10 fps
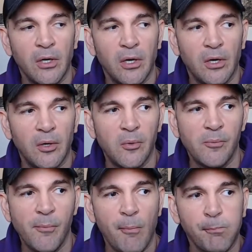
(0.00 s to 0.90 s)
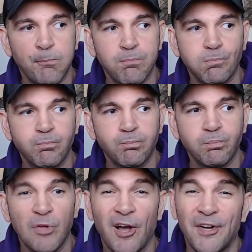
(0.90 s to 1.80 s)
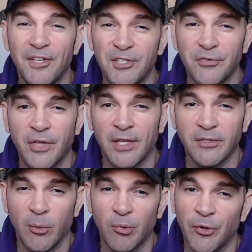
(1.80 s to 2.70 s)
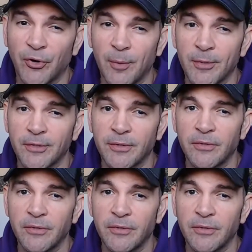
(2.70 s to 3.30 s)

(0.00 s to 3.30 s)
The audience for that's all programmers.